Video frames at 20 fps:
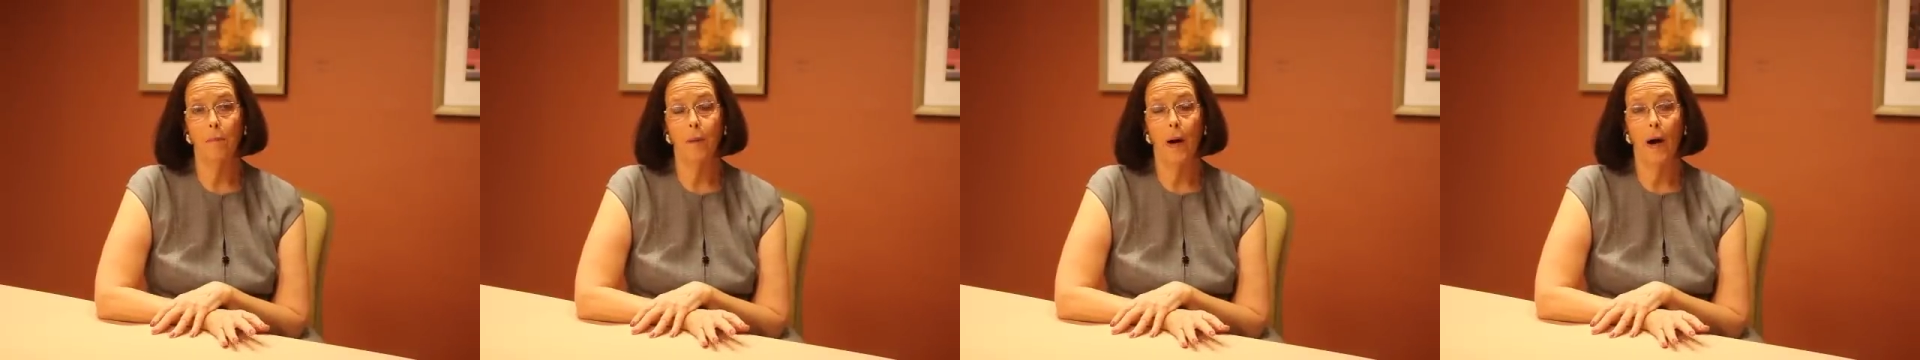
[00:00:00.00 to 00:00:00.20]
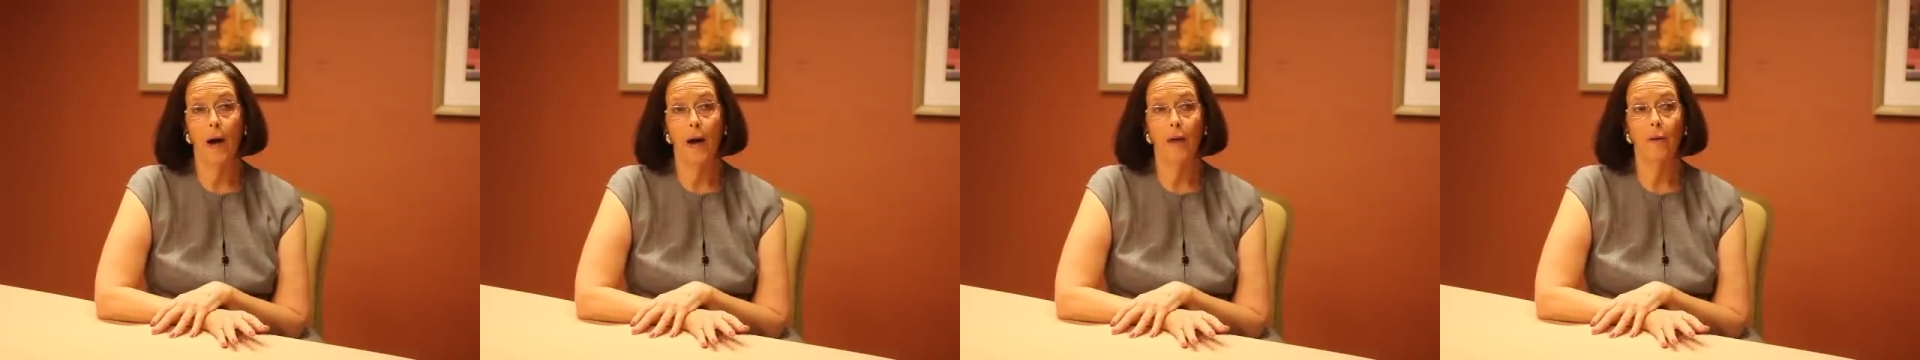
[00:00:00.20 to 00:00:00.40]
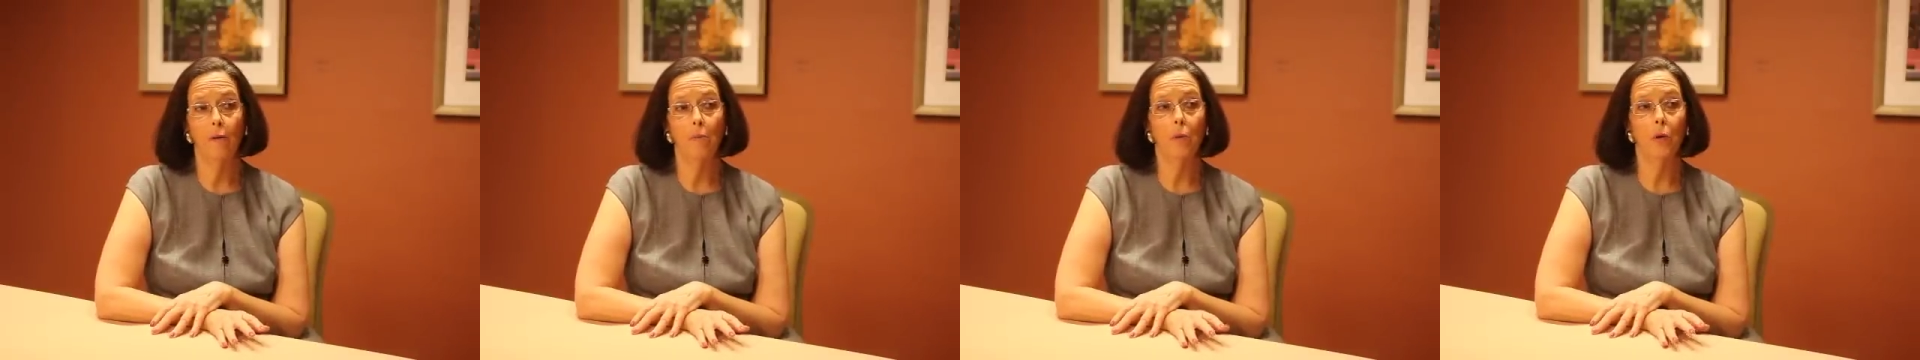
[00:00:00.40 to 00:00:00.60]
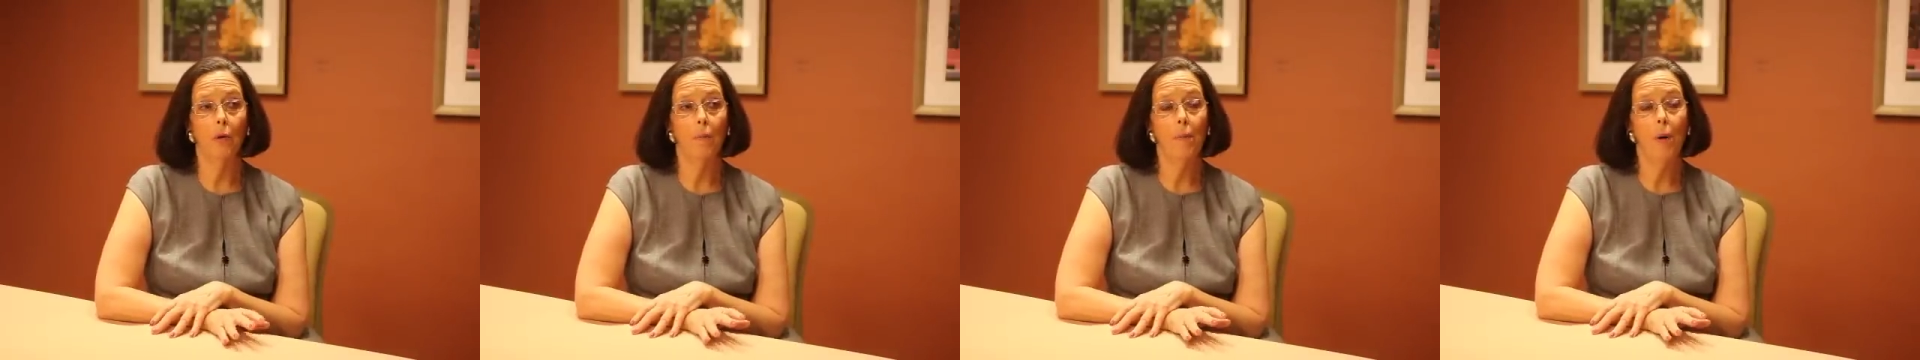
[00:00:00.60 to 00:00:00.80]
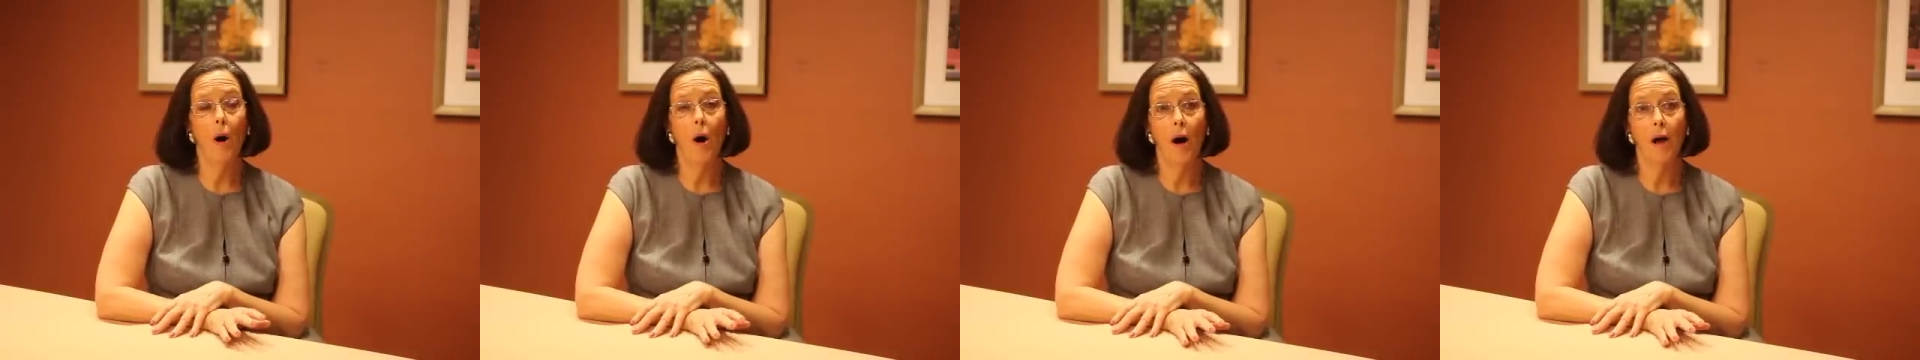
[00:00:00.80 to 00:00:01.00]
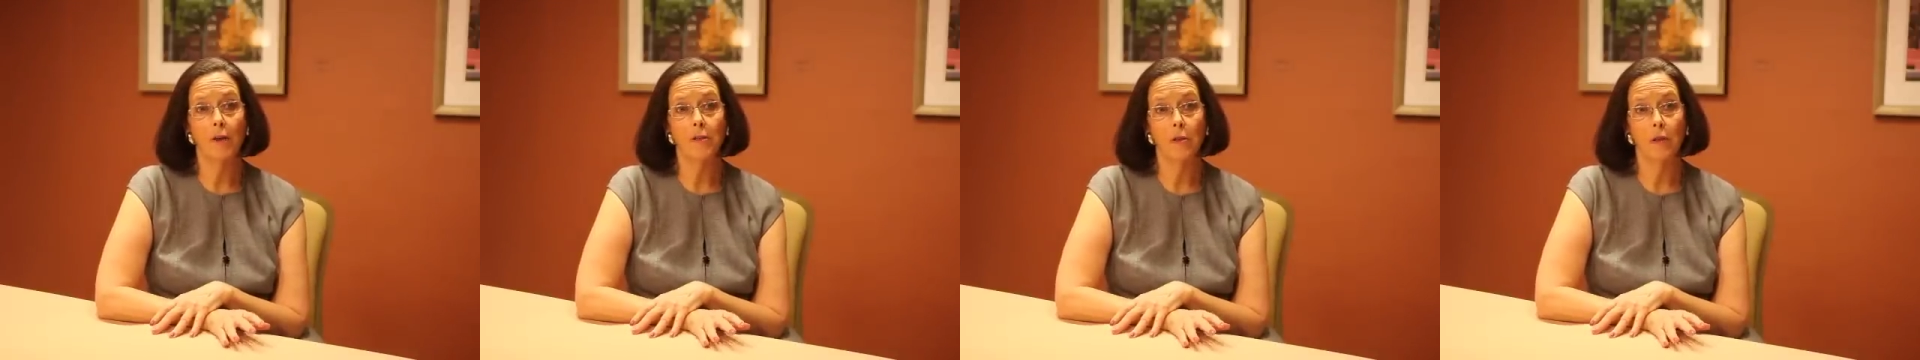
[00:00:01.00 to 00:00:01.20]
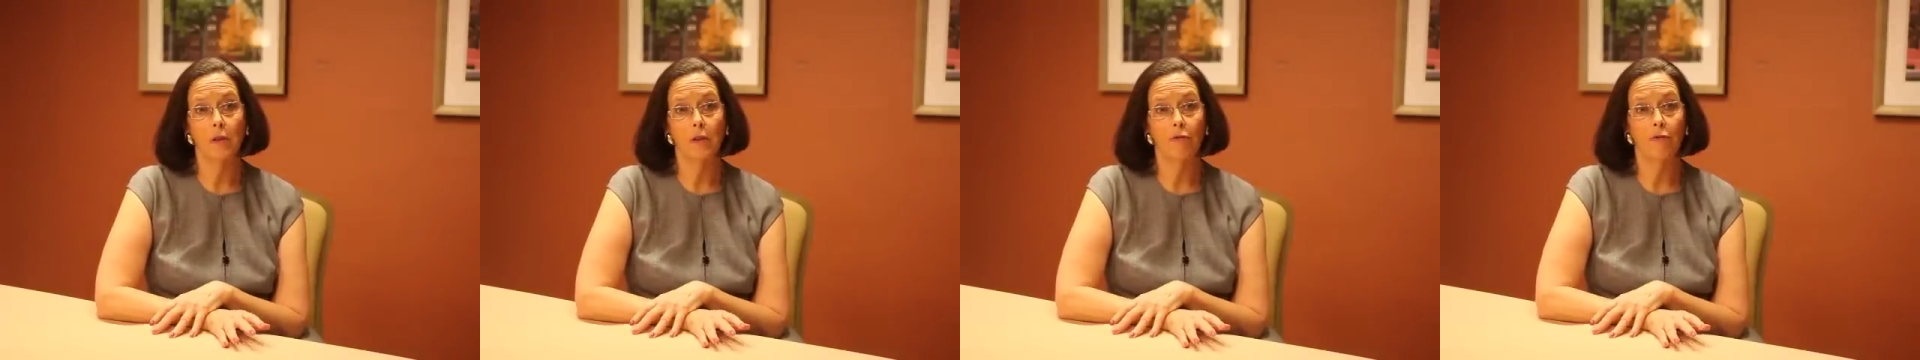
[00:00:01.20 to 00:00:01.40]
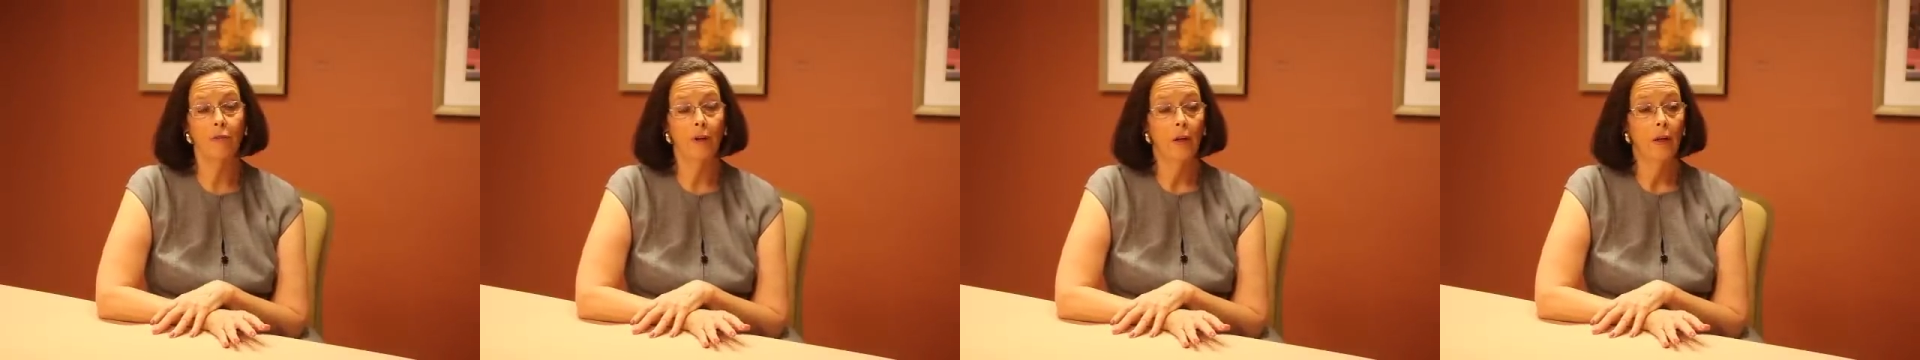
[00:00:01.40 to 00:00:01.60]
by the more
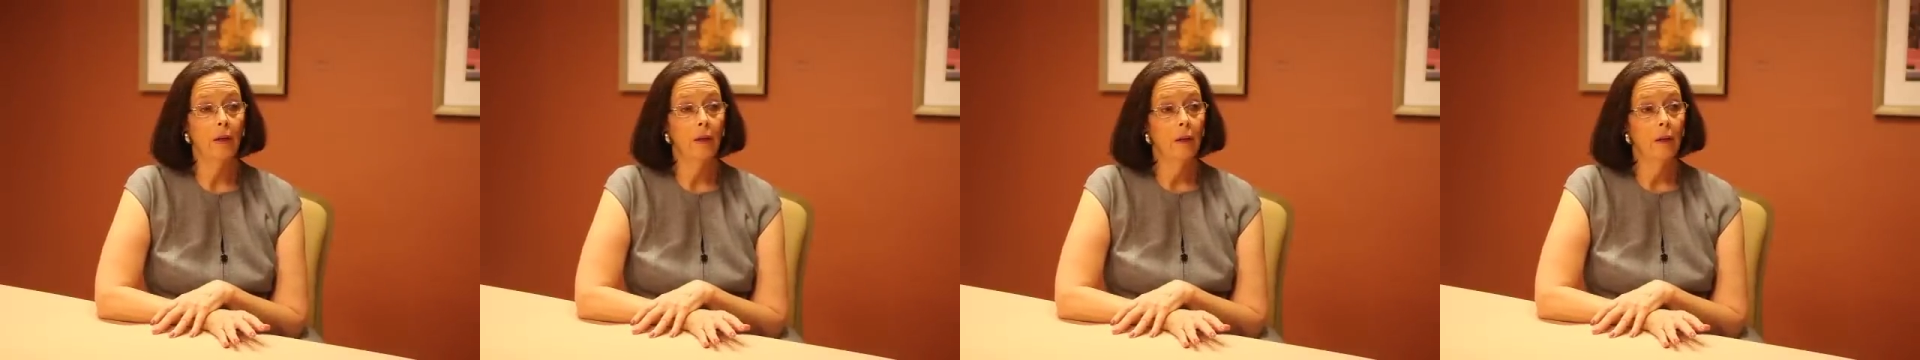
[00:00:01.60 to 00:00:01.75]
positive